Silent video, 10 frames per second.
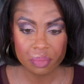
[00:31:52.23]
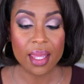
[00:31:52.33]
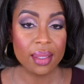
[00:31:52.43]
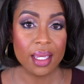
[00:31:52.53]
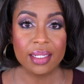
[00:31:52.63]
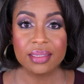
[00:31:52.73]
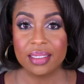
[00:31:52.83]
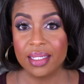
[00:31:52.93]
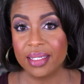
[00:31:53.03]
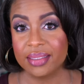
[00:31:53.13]
And that is
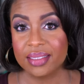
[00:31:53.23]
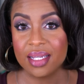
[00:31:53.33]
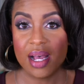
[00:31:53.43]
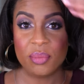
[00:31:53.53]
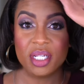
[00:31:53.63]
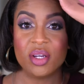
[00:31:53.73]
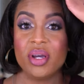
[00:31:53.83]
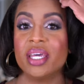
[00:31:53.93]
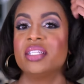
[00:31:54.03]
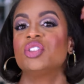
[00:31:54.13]
it. I'm gonna go
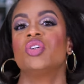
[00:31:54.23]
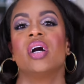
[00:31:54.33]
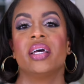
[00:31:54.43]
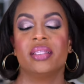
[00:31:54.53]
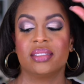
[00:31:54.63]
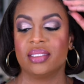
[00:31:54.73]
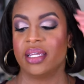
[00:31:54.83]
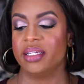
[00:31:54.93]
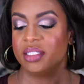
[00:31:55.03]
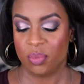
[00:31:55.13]
ahead and try the
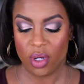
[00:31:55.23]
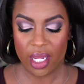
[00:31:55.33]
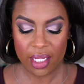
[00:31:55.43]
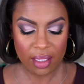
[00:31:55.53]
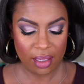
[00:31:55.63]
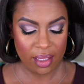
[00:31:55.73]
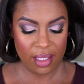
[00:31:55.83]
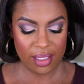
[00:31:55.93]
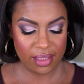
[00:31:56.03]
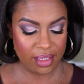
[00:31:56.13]
setting spray
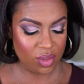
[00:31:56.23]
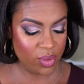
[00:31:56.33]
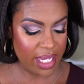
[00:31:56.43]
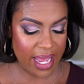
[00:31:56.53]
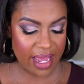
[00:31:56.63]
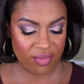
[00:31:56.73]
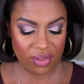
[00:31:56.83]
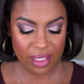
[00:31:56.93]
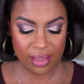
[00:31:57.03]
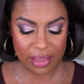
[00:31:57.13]
since we have
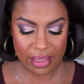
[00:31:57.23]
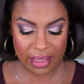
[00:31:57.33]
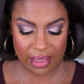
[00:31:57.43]
it.